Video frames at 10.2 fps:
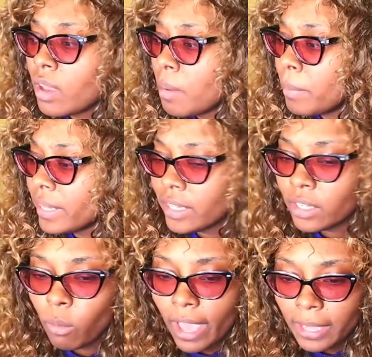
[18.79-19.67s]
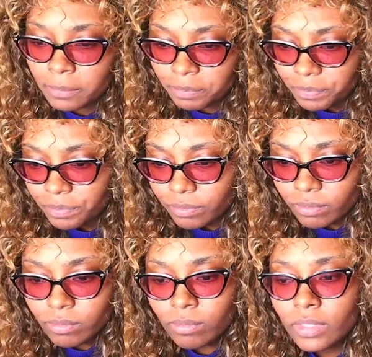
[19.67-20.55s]
But anyway,
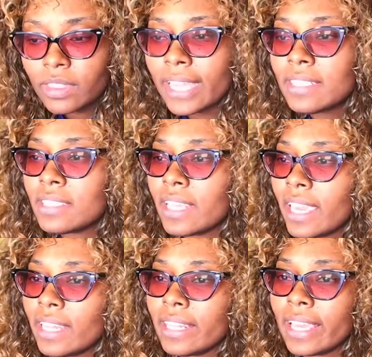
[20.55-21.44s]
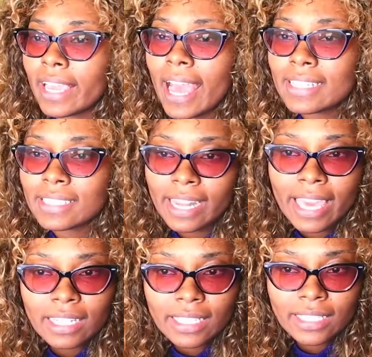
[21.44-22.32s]
they said that Kai
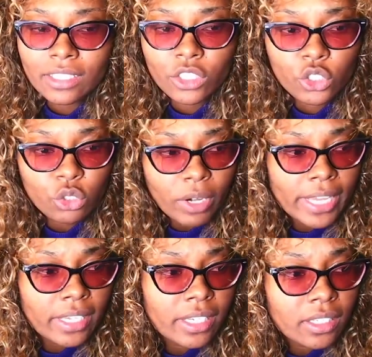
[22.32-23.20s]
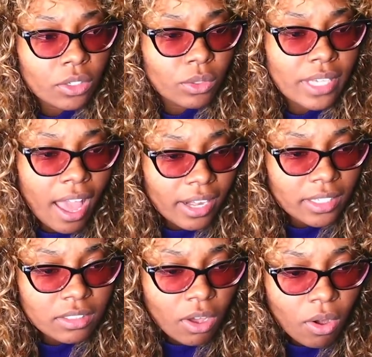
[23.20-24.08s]
Cenat leaked a Drake and Lil
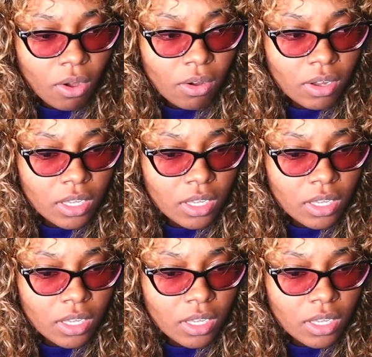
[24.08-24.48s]
Yachty song.